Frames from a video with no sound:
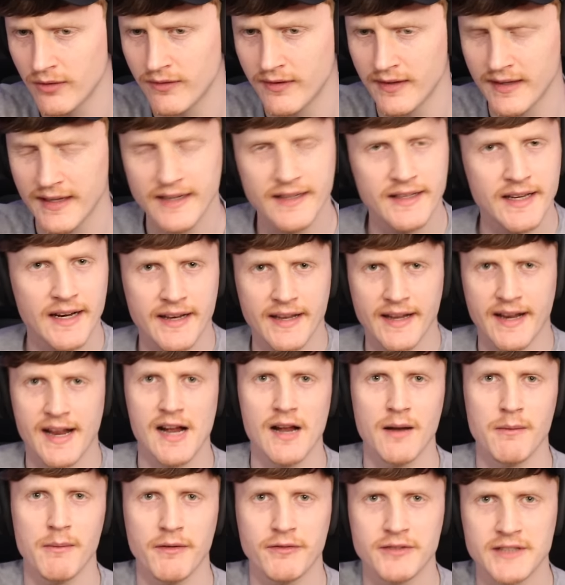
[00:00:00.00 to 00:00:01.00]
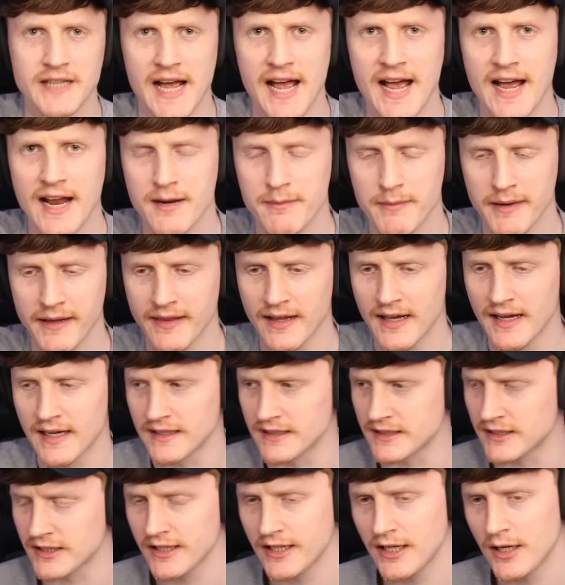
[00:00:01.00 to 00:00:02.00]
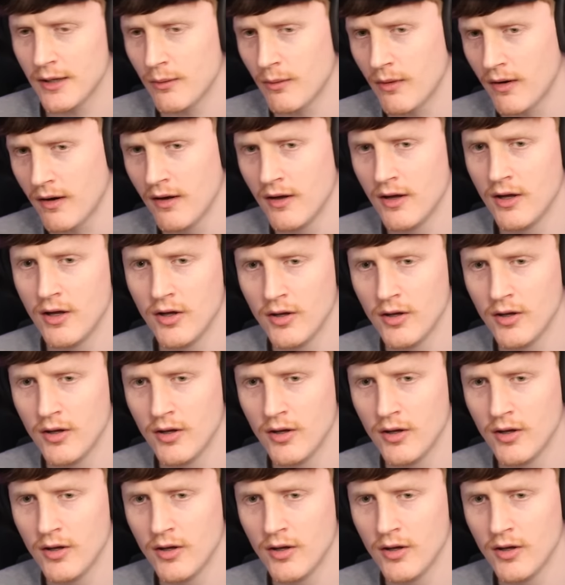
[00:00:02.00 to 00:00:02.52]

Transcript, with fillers: They they, they came off to animate the hand. So you know what?